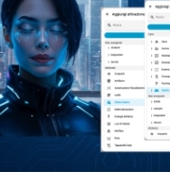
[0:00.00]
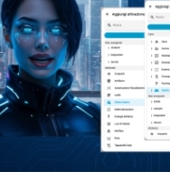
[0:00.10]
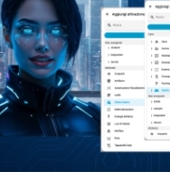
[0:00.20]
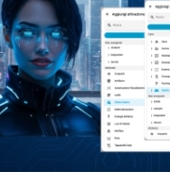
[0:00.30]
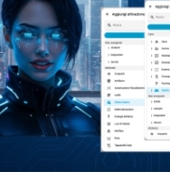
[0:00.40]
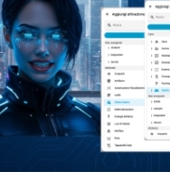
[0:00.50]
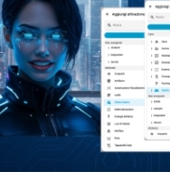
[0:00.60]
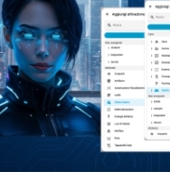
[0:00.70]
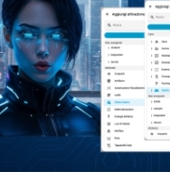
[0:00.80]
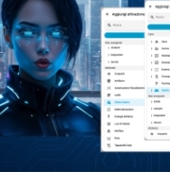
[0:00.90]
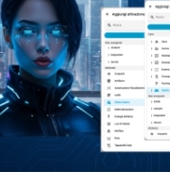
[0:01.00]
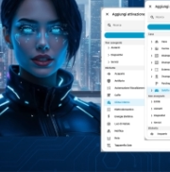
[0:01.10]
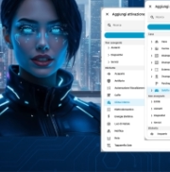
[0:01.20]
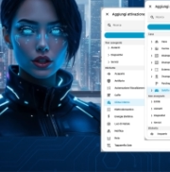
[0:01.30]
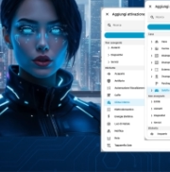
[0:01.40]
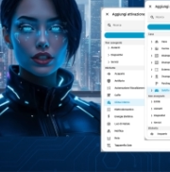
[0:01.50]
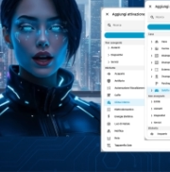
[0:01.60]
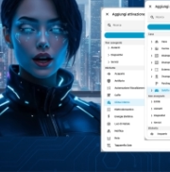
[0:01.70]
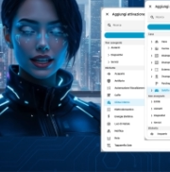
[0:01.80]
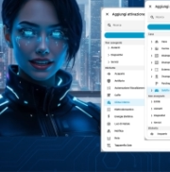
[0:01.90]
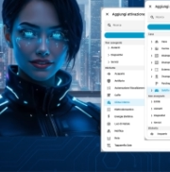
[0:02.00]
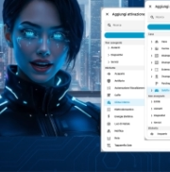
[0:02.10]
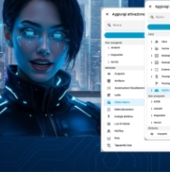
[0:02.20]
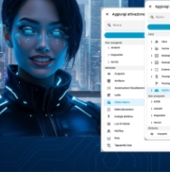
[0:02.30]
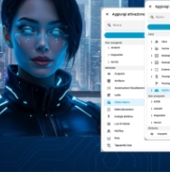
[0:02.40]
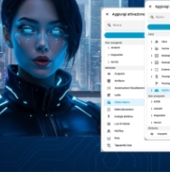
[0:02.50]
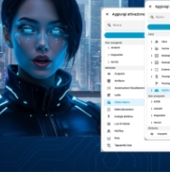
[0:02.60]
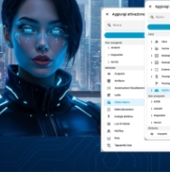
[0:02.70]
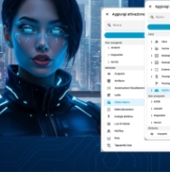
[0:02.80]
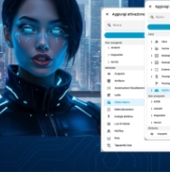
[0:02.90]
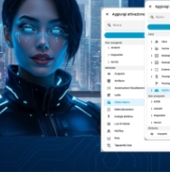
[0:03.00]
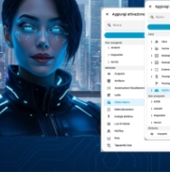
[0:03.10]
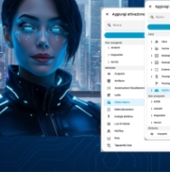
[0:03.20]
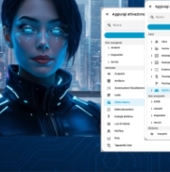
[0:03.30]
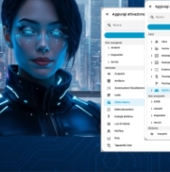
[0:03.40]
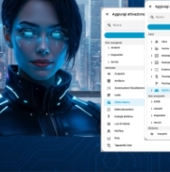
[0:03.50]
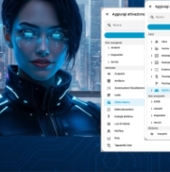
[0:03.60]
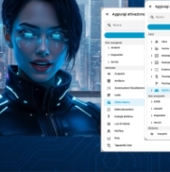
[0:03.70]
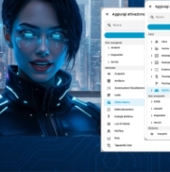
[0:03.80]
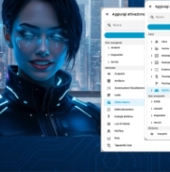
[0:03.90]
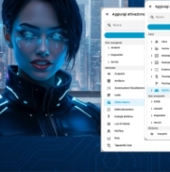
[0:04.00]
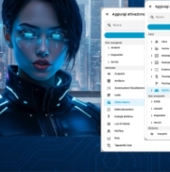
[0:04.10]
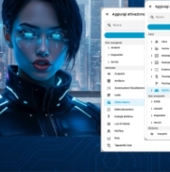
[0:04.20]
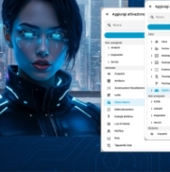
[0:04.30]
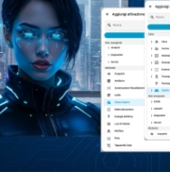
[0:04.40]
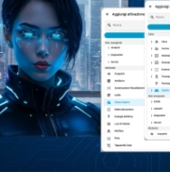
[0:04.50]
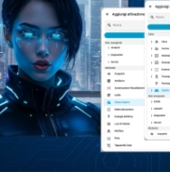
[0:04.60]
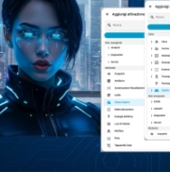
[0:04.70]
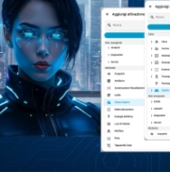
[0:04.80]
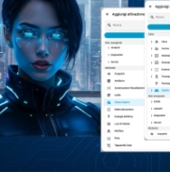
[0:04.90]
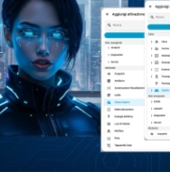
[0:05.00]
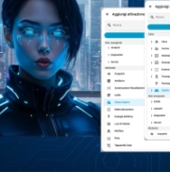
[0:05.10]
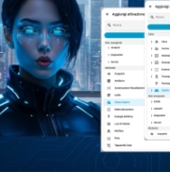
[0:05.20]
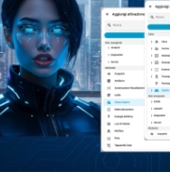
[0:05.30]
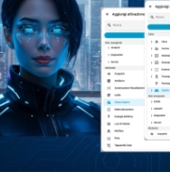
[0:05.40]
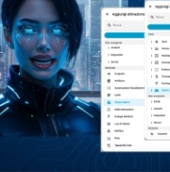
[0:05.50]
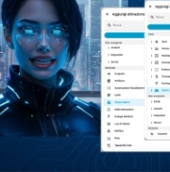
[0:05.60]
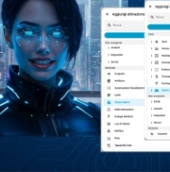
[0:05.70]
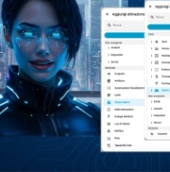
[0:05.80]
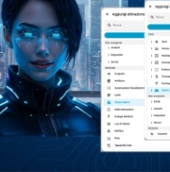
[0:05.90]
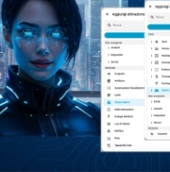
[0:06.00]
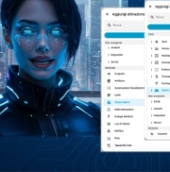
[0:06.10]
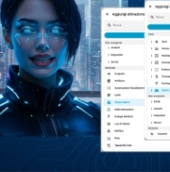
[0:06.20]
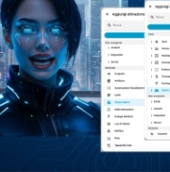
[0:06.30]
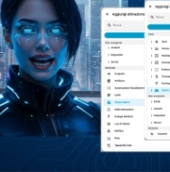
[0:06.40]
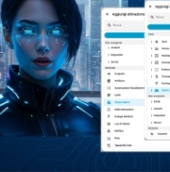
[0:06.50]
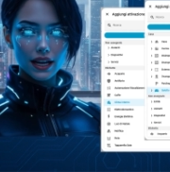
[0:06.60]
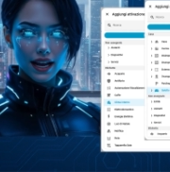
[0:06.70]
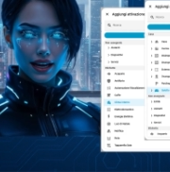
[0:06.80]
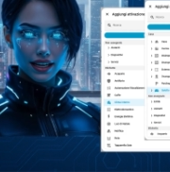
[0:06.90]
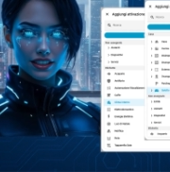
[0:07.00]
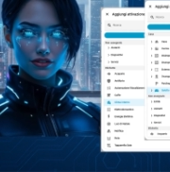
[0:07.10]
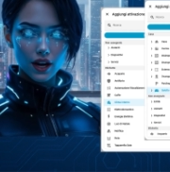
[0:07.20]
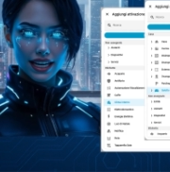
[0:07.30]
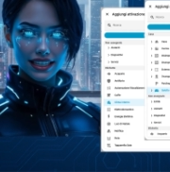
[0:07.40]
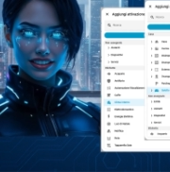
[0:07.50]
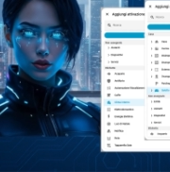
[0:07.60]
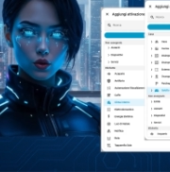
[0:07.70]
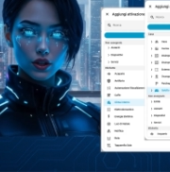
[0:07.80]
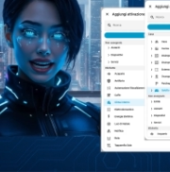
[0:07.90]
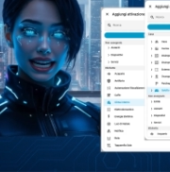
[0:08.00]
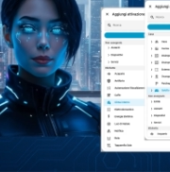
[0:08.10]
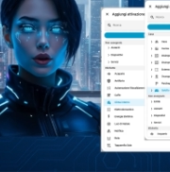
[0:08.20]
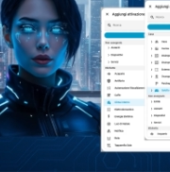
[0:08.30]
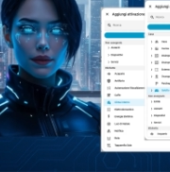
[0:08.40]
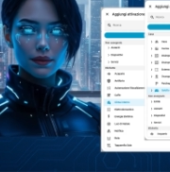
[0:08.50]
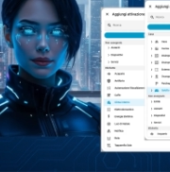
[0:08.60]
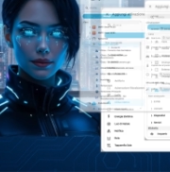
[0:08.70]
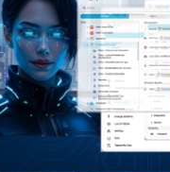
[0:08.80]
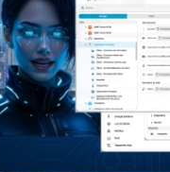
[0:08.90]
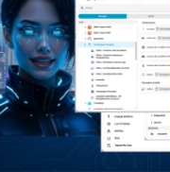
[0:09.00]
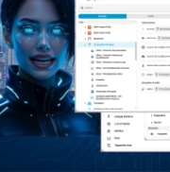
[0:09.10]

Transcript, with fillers: and fully support the new target first approach. First, you choose what you want to automate an area, a device, or a label, and